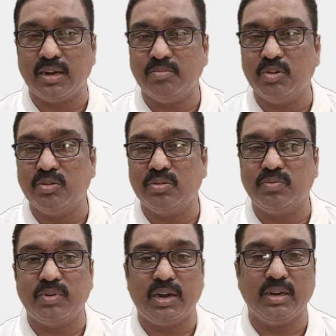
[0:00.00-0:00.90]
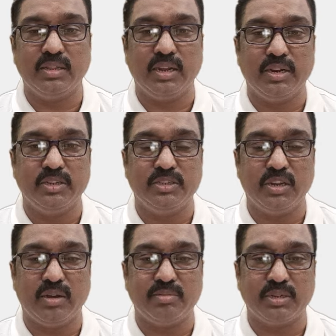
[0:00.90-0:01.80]
able to find any
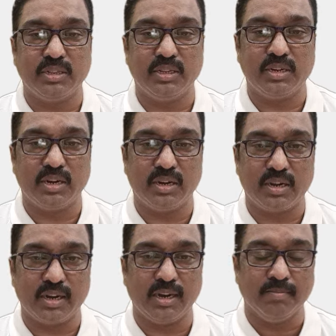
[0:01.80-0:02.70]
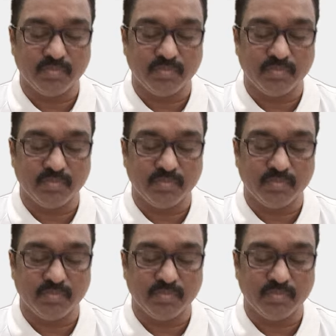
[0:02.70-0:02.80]
jobs in the country.